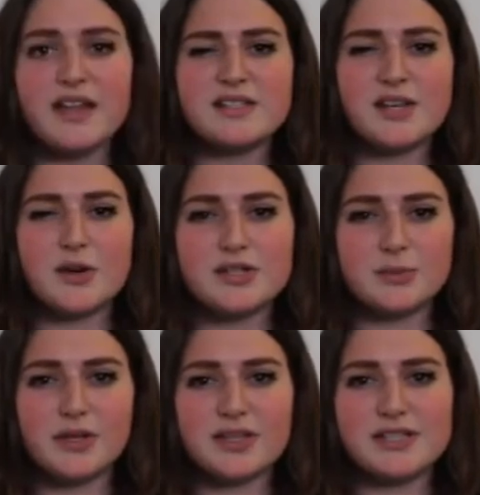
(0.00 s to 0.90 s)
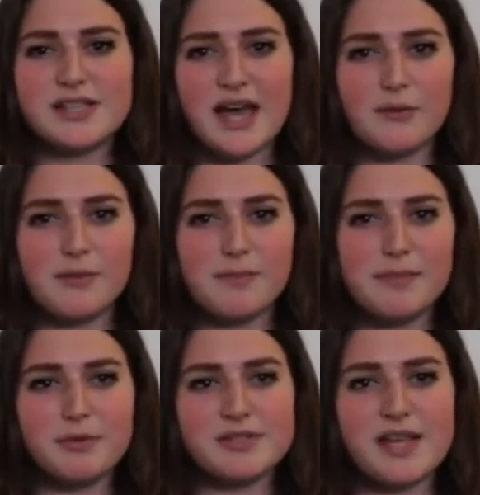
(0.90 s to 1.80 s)
And so it's really sad when
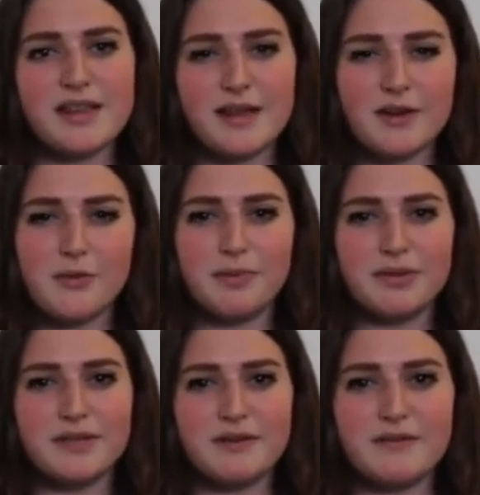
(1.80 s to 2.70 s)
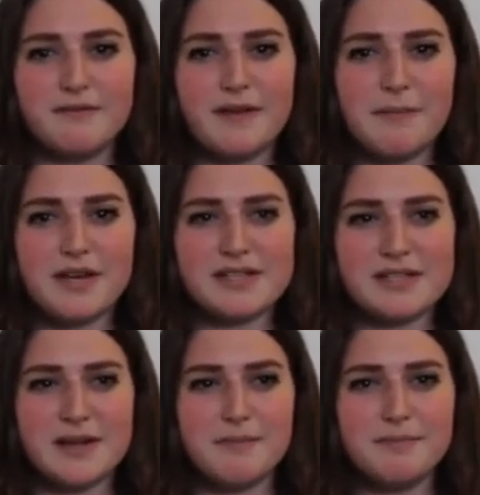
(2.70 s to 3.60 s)
people say they don't believe in
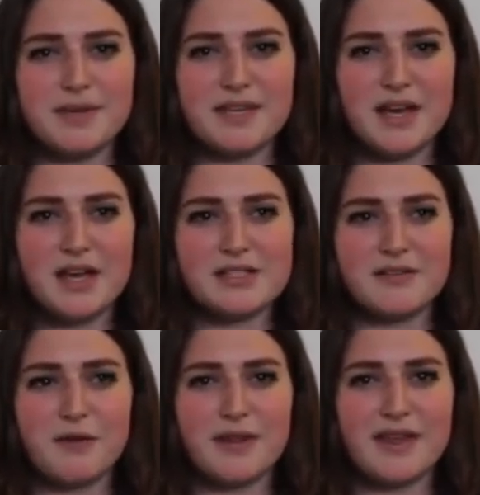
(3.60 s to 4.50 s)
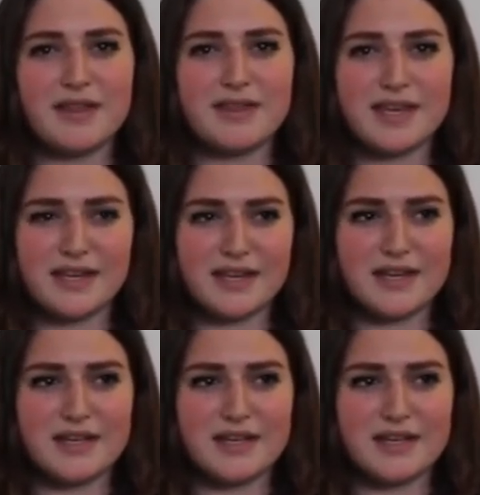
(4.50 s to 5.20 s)
feminism because of what they think it